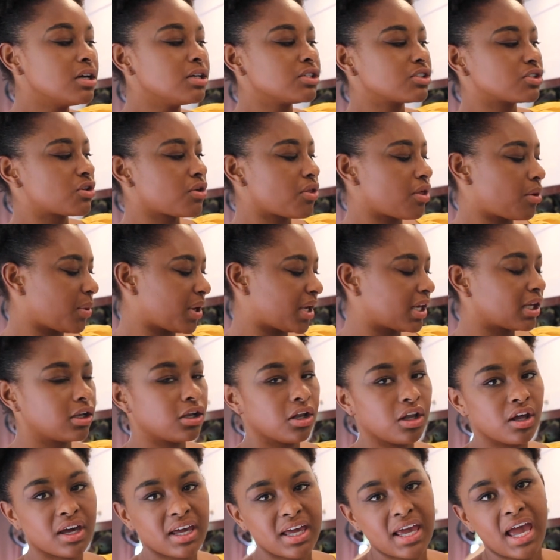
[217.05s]
so that we could
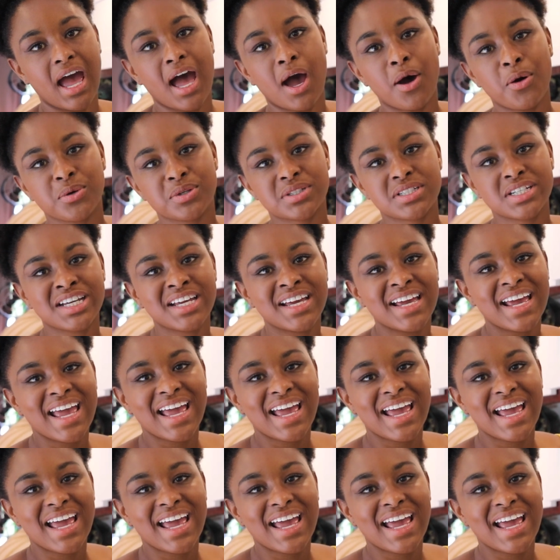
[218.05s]
look out.